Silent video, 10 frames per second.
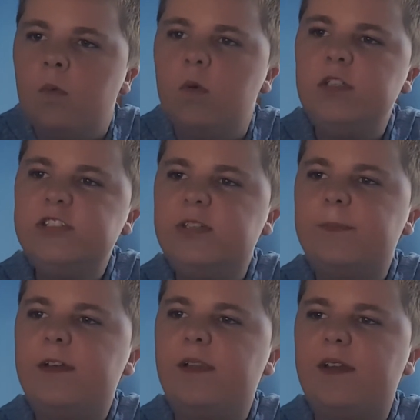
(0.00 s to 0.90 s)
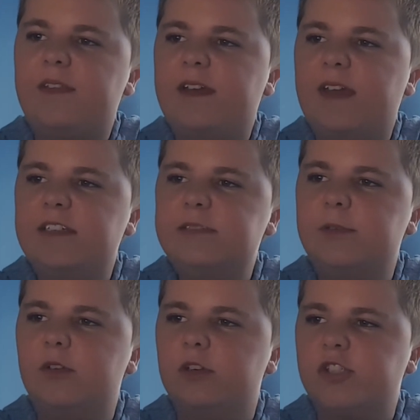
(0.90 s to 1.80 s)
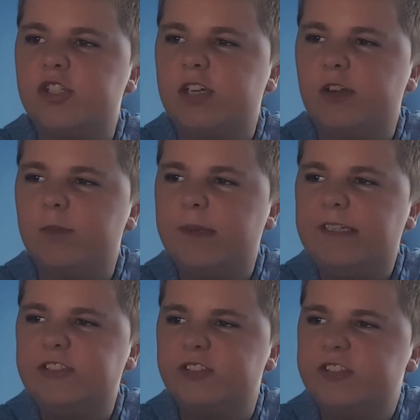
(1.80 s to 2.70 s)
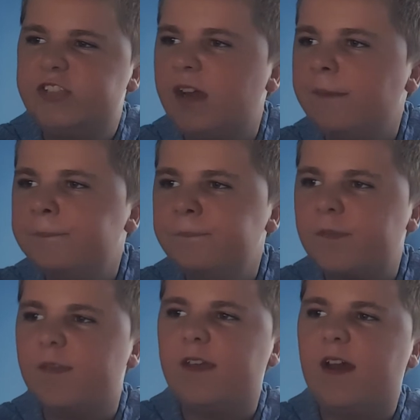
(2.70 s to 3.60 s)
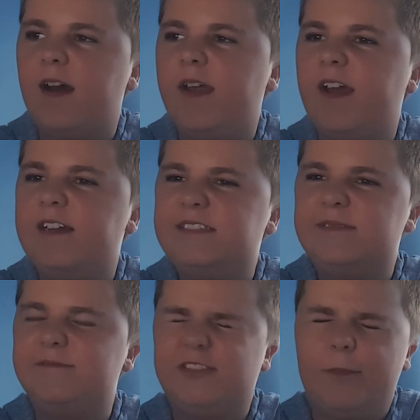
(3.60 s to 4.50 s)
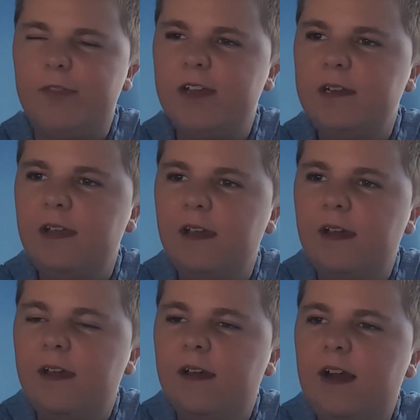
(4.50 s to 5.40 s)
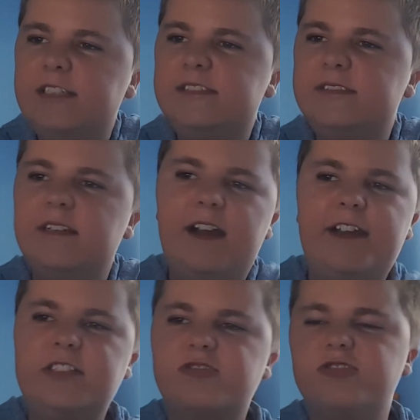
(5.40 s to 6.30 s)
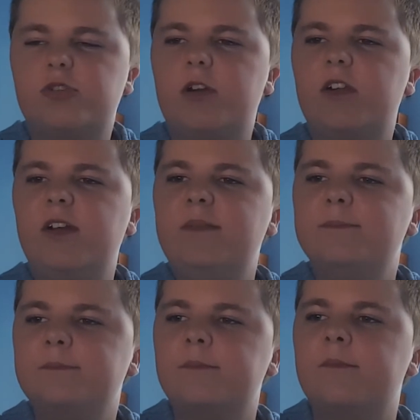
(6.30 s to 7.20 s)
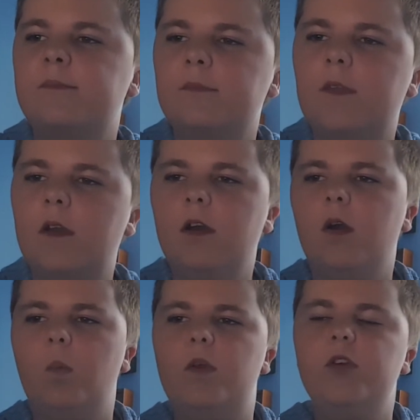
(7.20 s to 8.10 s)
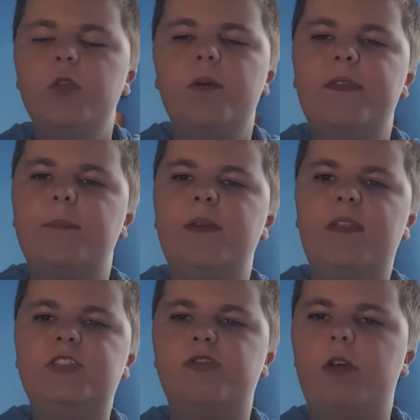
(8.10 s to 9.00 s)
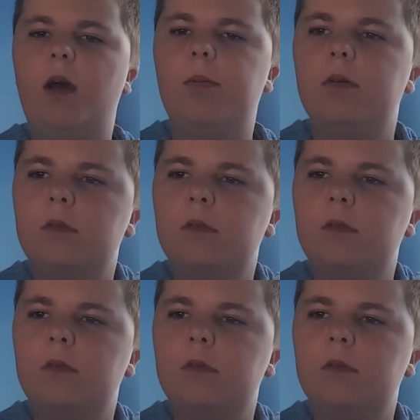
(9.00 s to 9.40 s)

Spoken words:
Wouldn't something like the Kingsman or SHIELD be easier to say than the IS something? I asked rhetorically. Were you the one that beat these three up?